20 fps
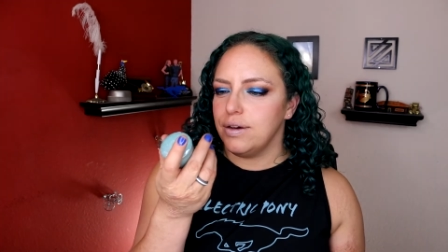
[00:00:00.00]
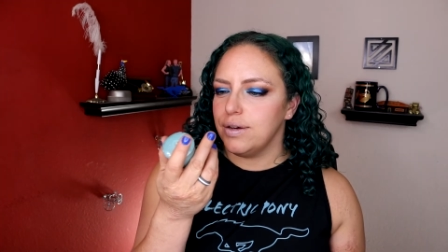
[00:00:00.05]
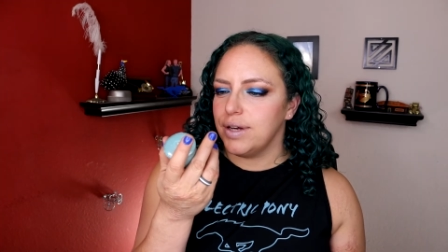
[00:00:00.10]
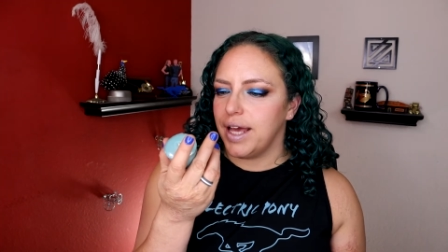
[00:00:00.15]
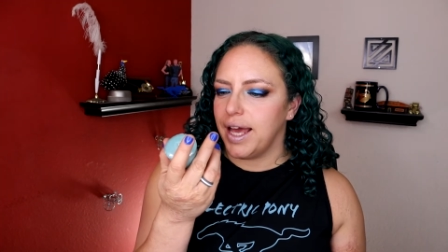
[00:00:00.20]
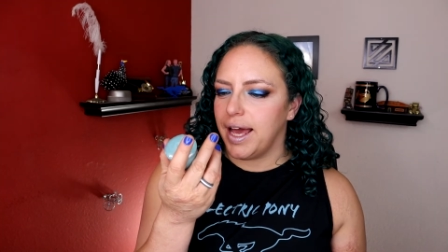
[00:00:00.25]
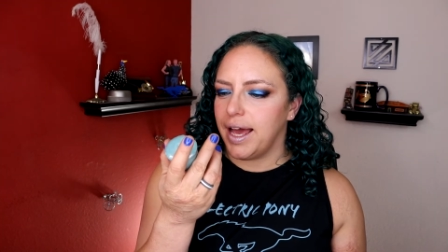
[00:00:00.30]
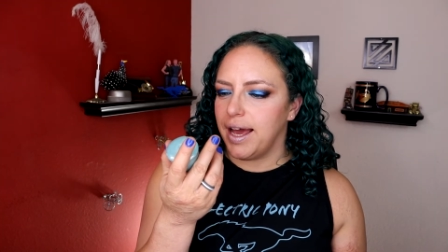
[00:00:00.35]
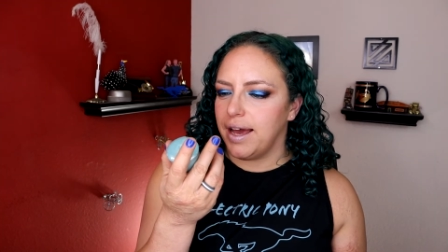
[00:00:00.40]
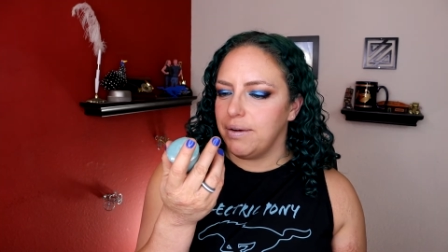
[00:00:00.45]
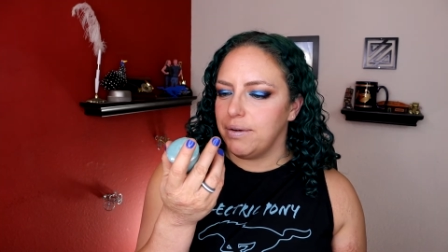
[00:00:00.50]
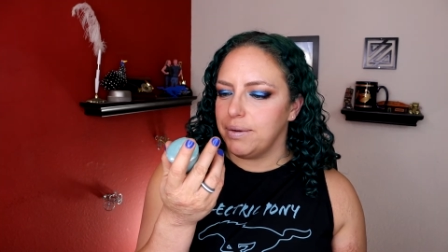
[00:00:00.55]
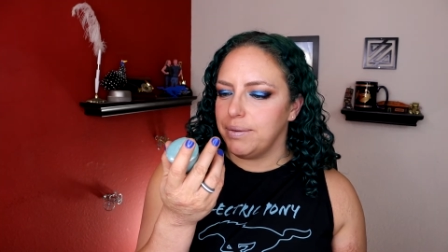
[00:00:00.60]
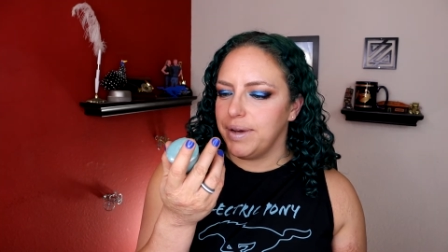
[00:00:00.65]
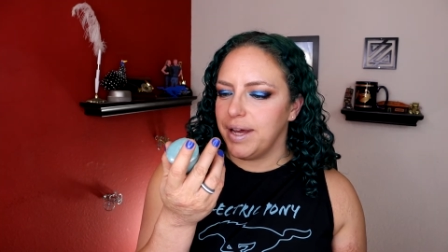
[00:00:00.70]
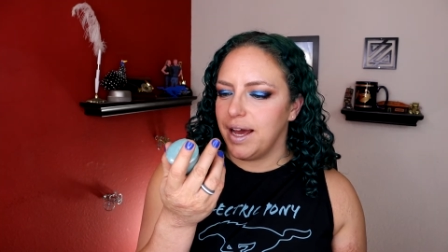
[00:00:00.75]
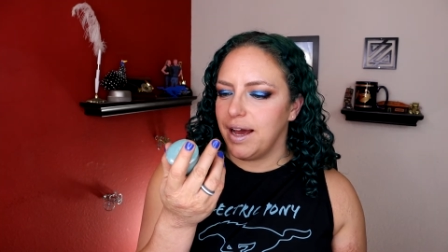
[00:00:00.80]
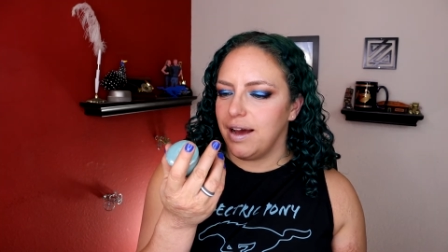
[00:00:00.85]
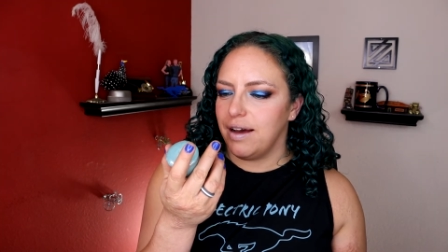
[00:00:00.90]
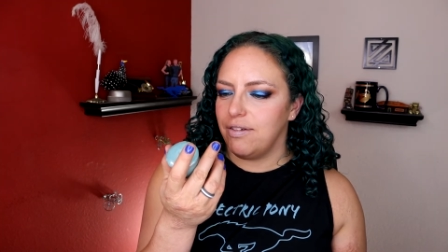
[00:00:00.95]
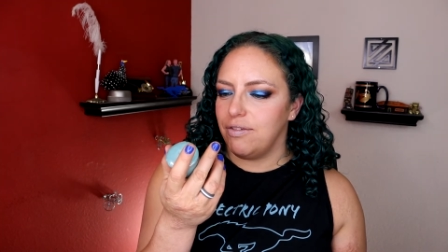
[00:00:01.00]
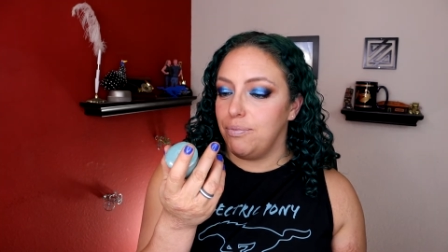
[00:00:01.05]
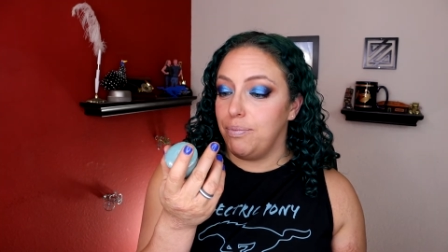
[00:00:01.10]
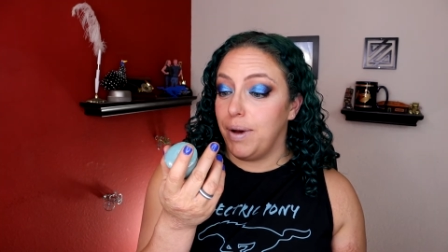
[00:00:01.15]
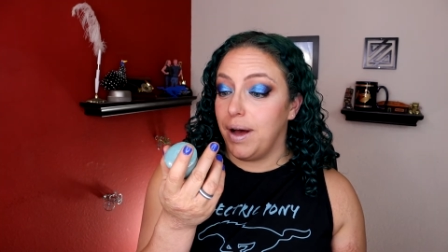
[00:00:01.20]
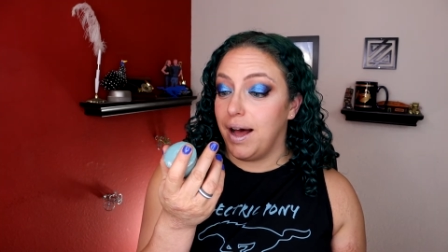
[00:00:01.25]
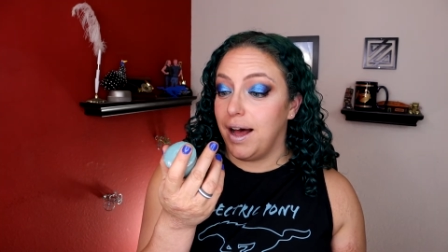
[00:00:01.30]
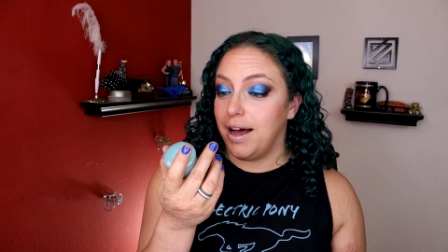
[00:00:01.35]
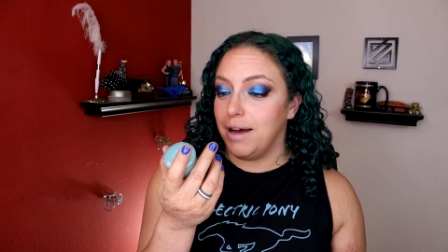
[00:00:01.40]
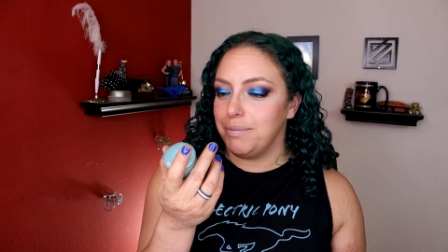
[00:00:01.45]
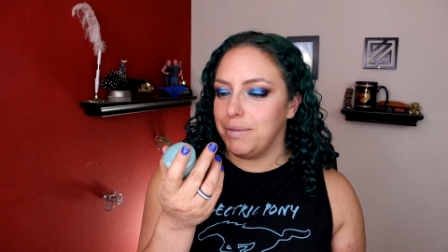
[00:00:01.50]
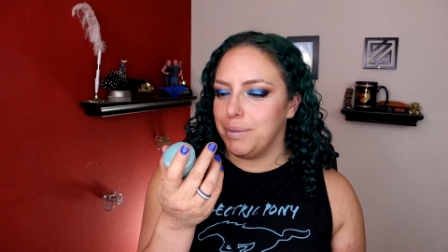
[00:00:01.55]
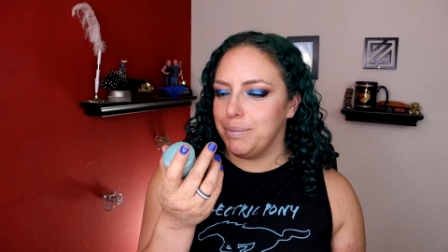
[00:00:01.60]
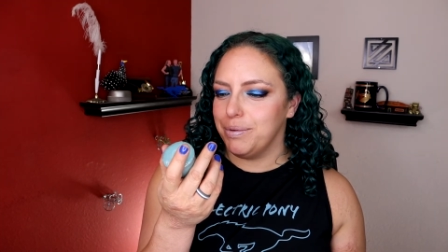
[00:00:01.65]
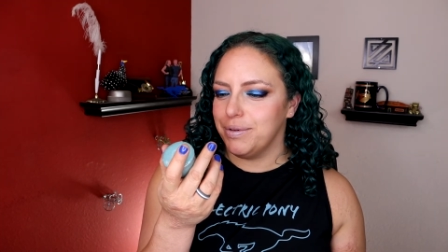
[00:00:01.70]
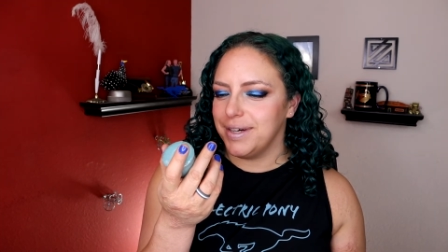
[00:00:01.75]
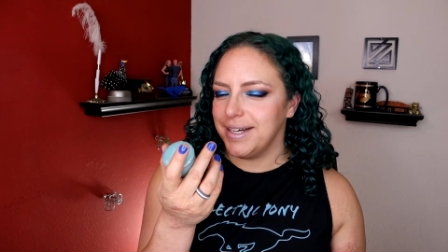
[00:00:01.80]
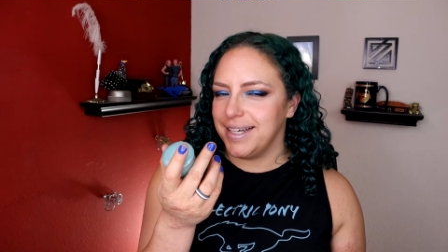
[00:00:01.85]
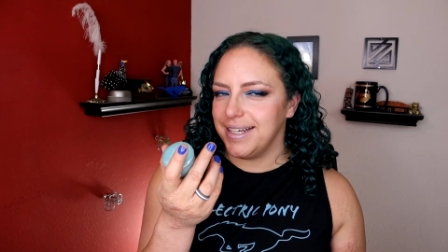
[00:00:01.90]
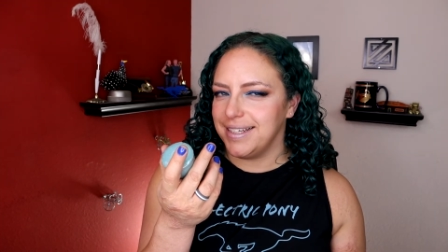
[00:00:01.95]
Okay, what do we have? Bahama
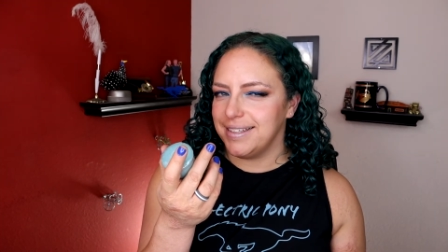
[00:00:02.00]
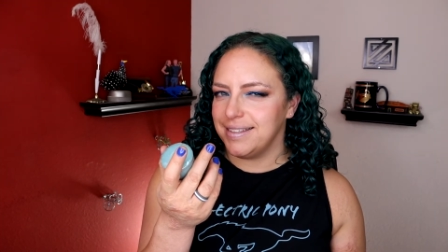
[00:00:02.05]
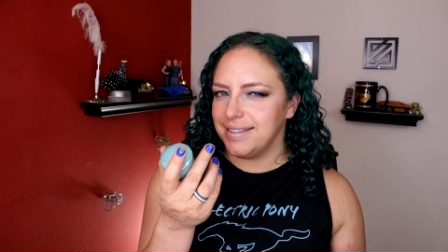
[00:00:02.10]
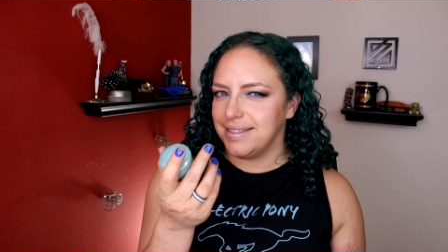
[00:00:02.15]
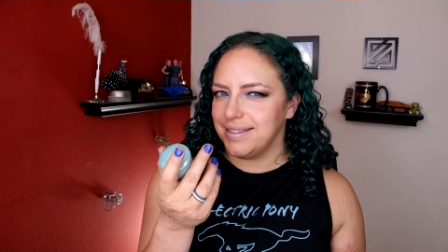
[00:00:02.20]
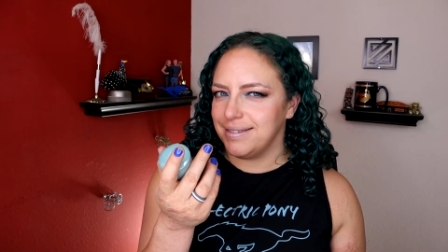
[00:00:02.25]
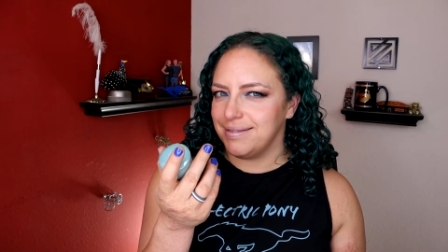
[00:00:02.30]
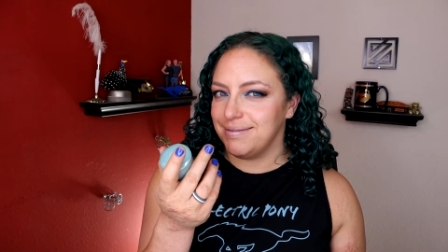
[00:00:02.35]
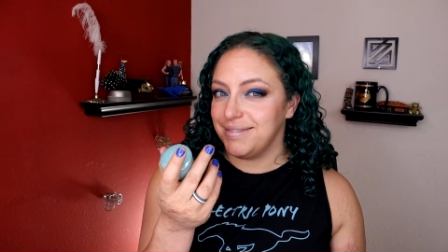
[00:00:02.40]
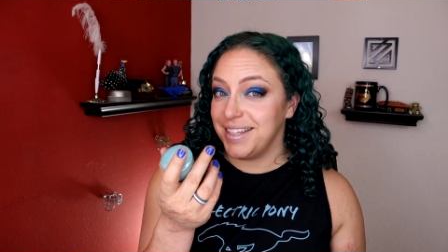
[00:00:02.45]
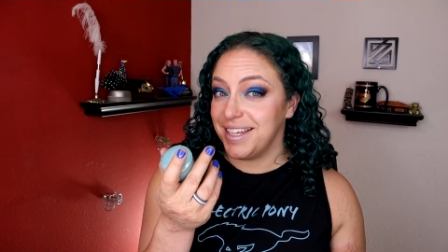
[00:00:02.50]
Breeze.